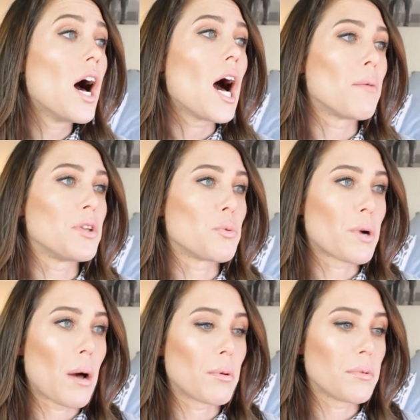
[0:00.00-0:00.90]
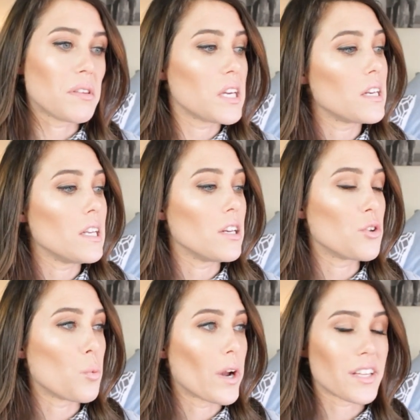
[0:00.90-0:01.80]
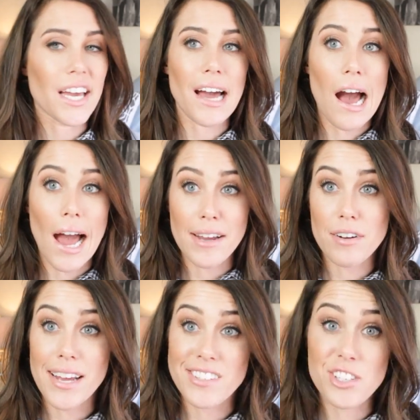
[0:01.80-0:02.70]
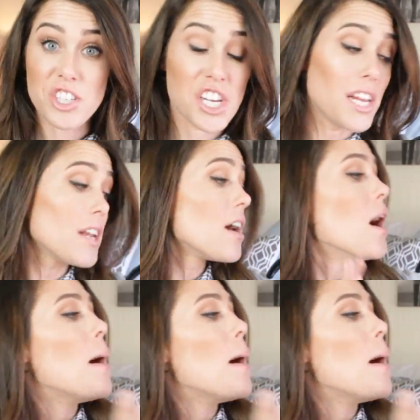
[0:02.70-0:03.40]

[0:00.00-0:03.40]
um, you'll probably need to wear like a high-rise jean